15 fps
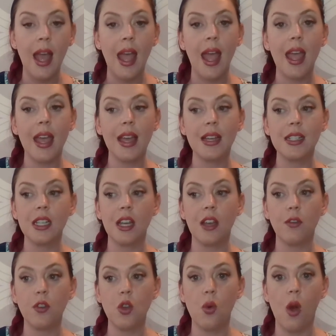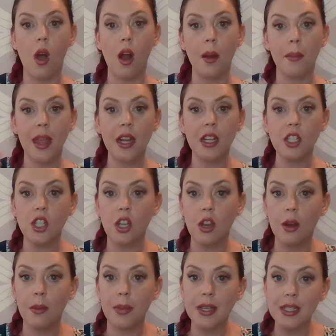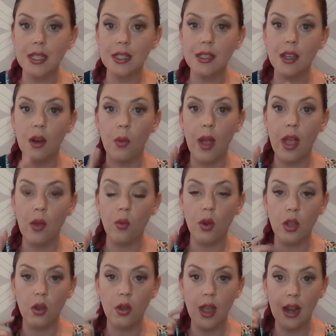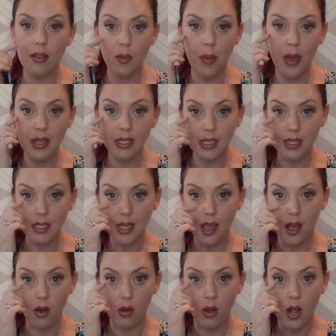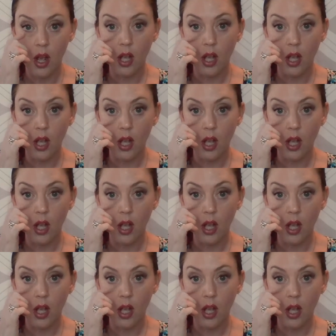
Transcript: And if you are managing your business in a way where you're getting the best discount,